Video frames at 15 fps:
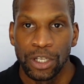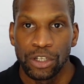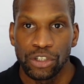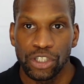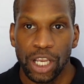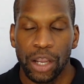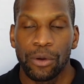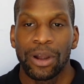
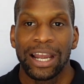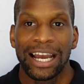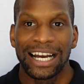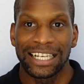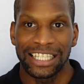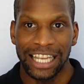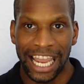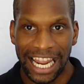So a
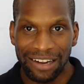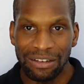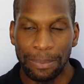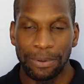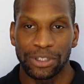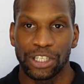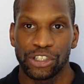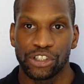10
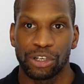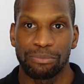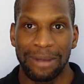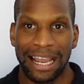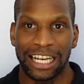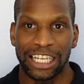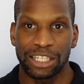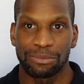repetition
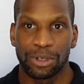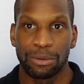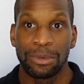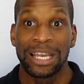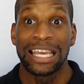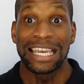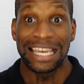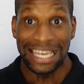maximum
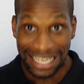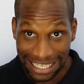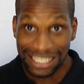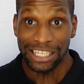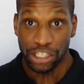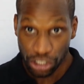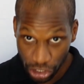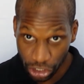
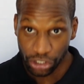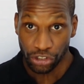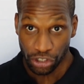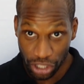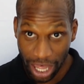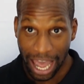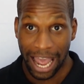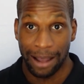is just
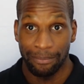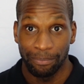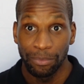that.